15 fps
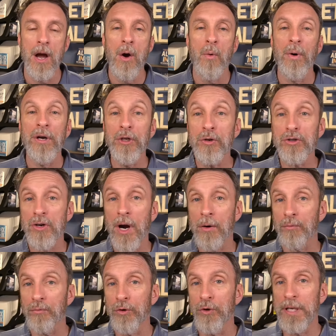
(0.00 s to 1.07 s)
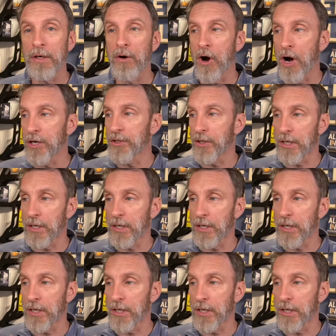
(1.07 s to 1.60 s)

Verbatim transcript: When you start rooting on your